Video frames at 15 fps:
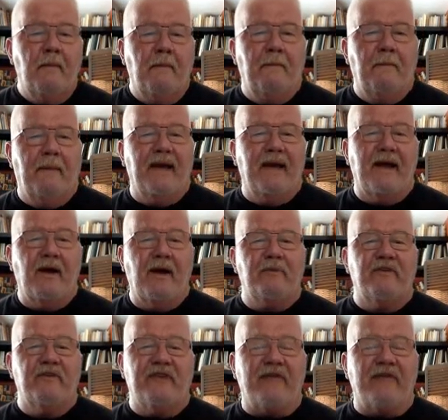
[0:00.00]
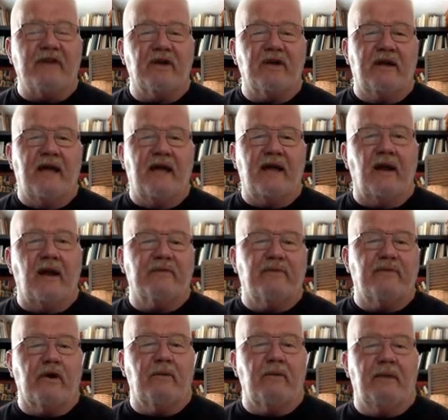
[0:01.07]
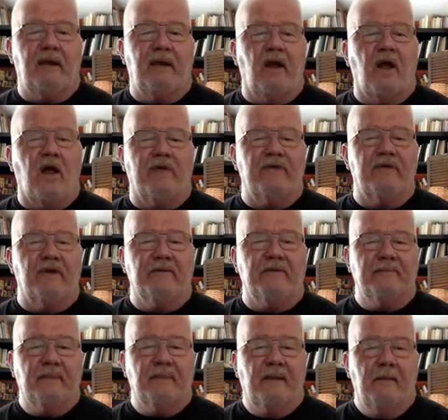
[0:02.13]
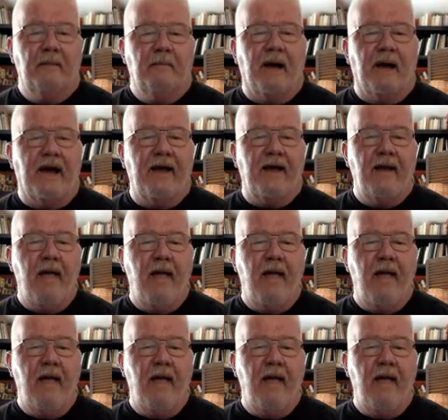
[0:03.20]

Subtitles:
But I hope you're having a good day, and I look forward to meeting all of you. Bye.